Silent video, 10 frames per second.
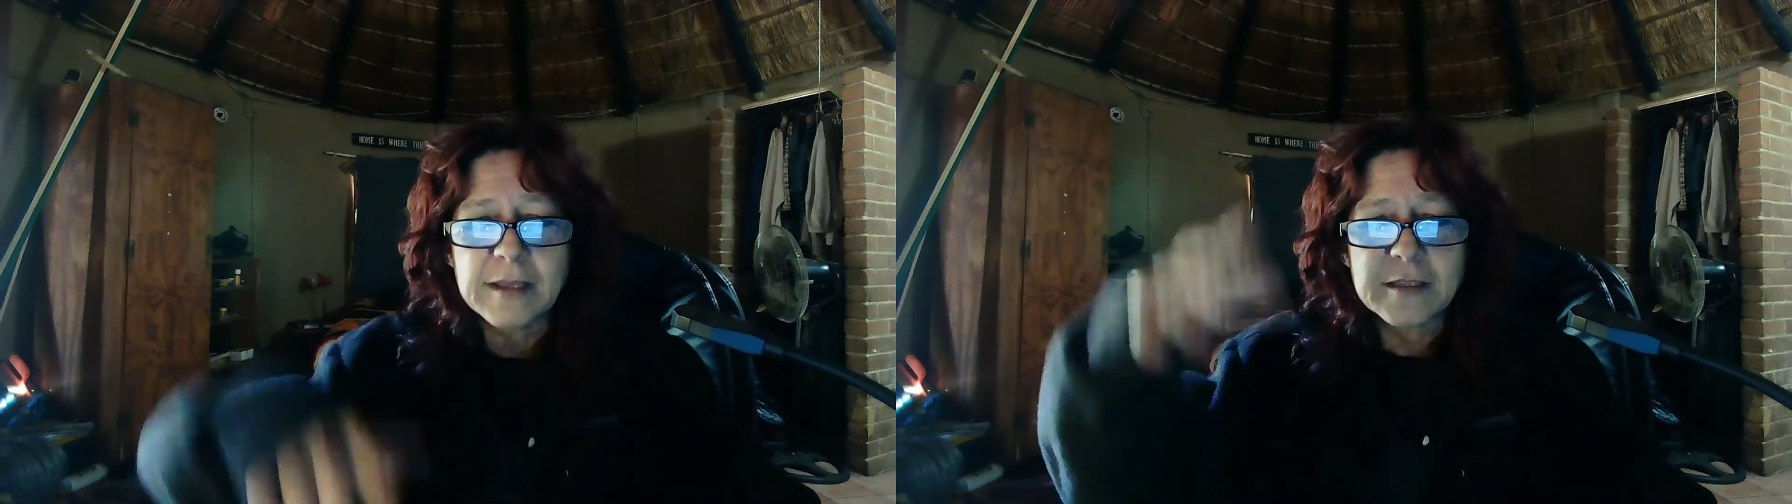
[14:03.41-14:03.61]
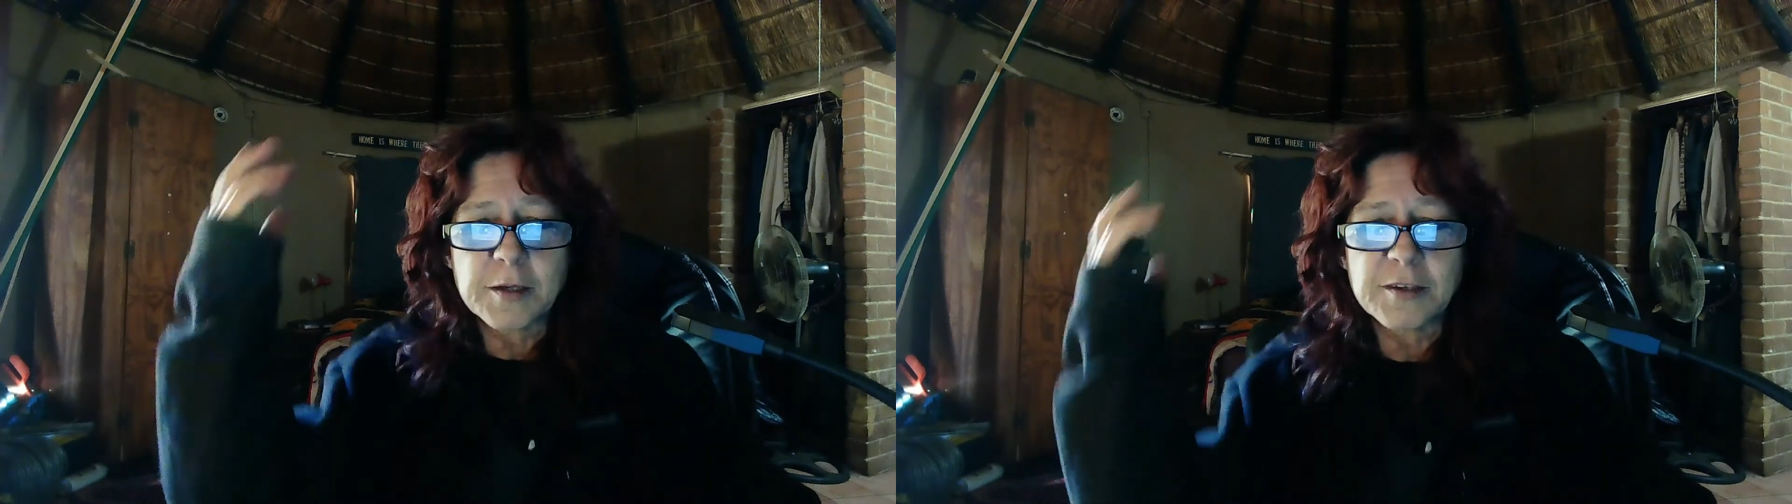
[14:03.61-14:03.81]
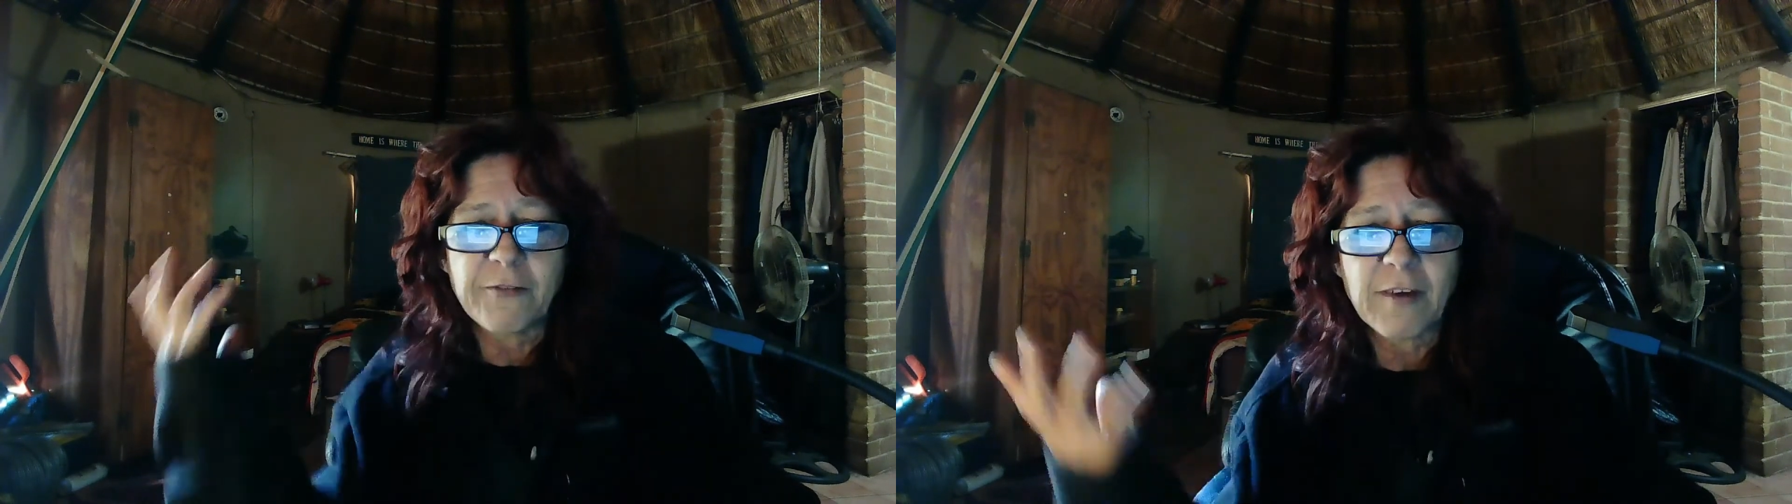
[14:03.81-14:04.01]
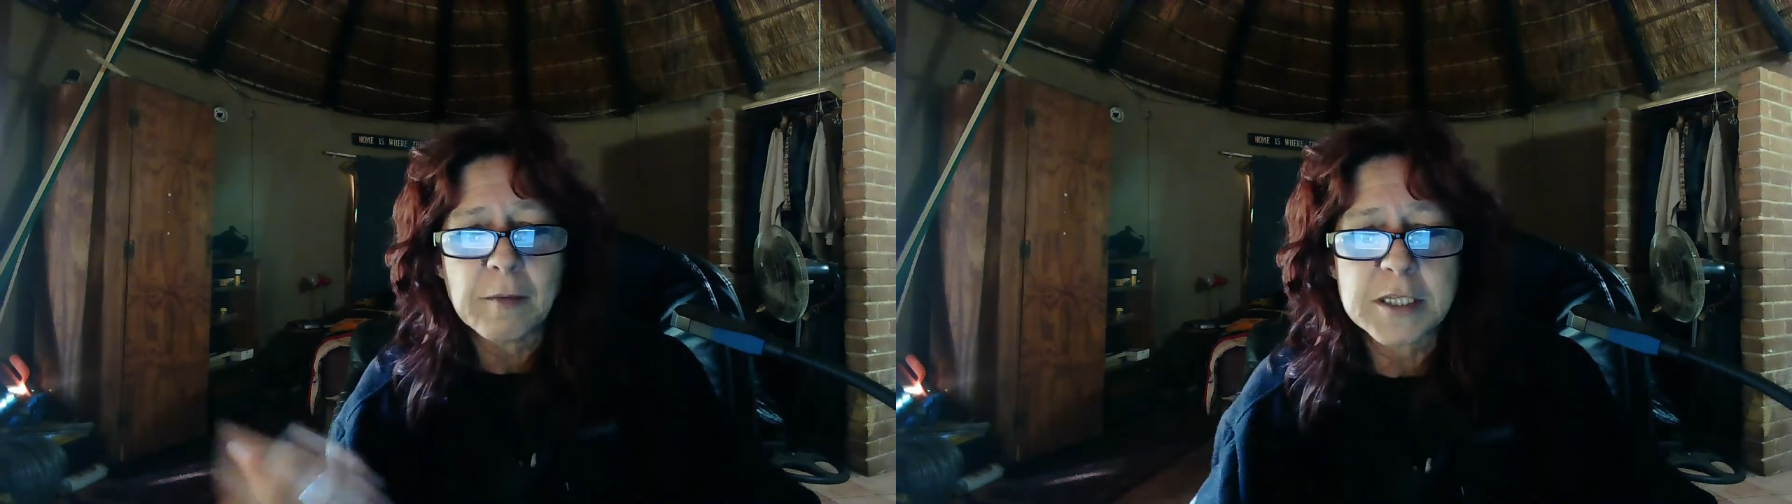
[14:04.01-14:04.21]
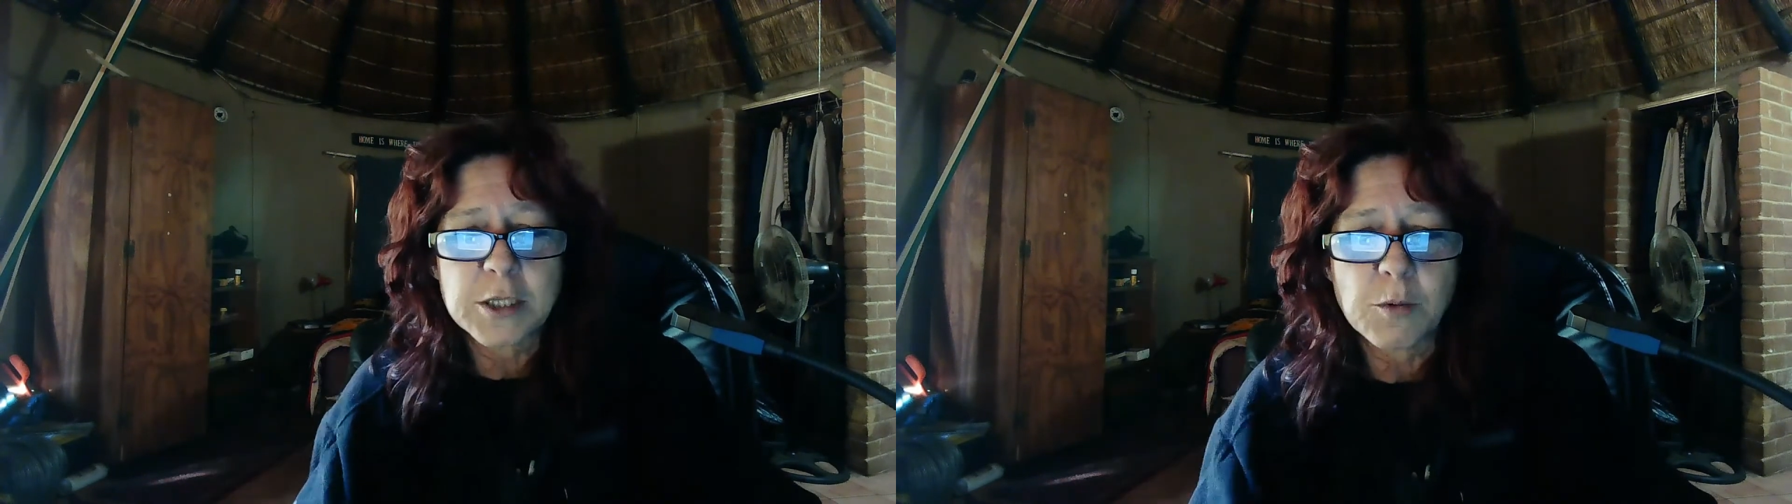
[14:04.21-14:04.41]
That's a
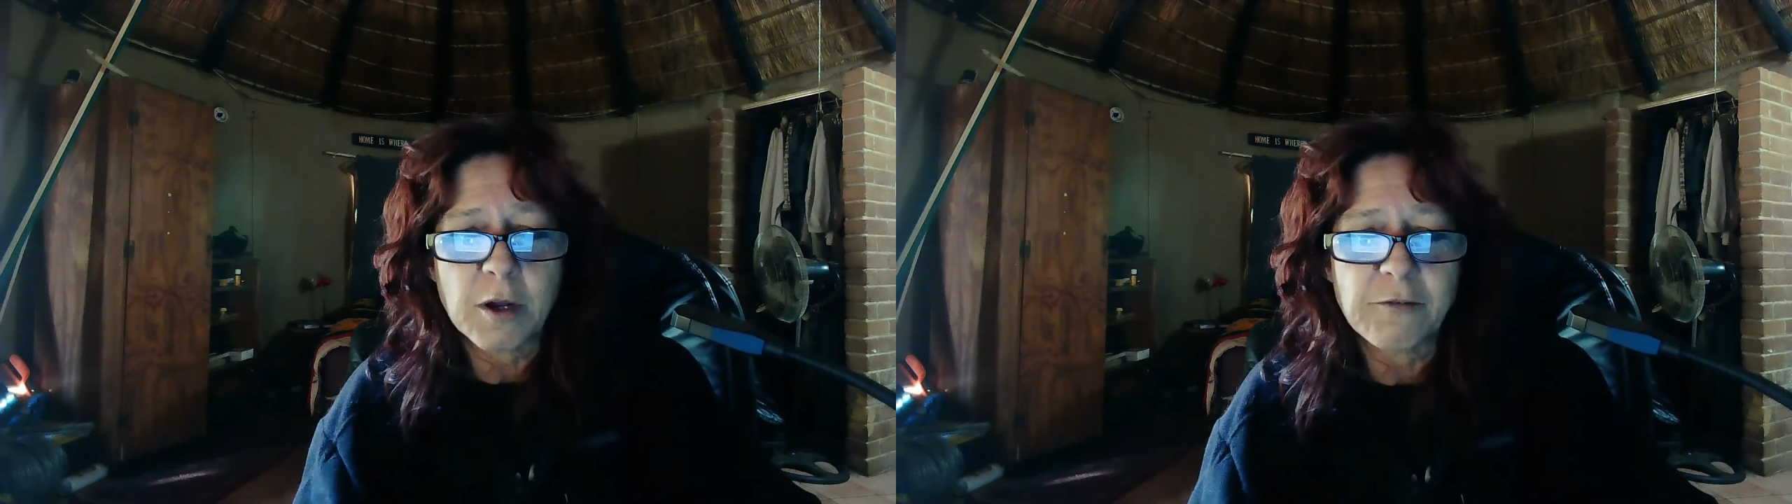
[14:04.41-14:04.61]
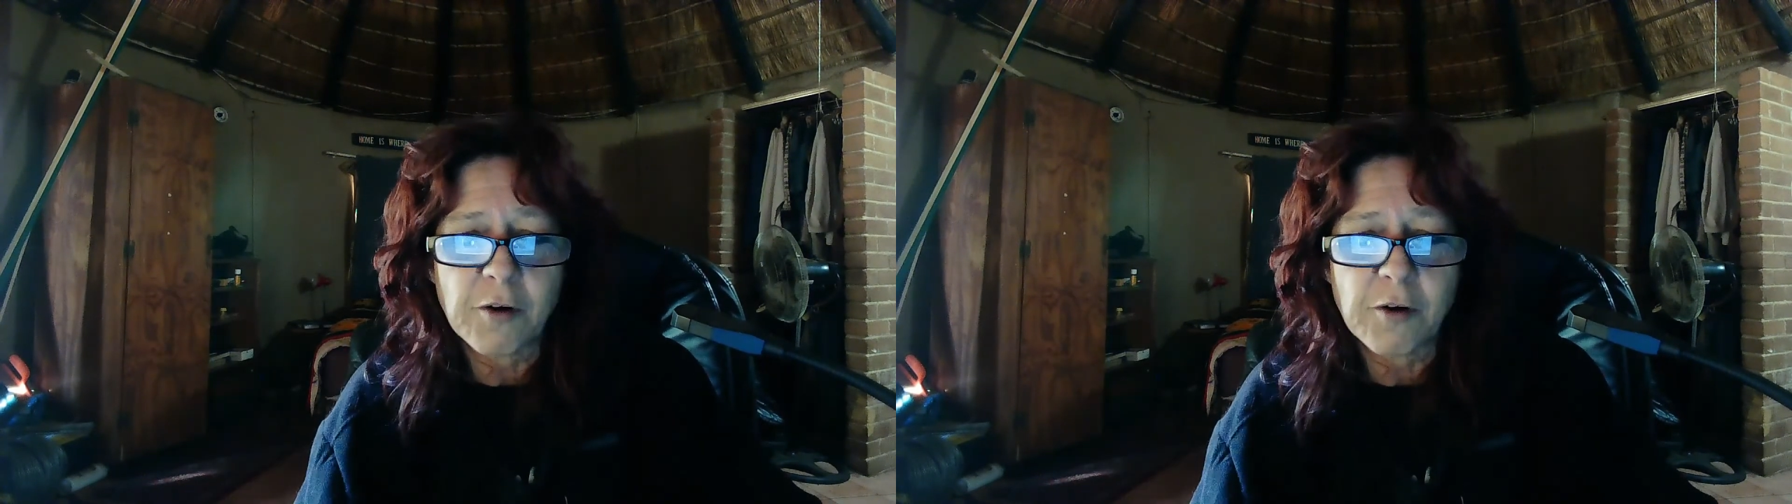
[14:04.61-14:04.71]
famous quote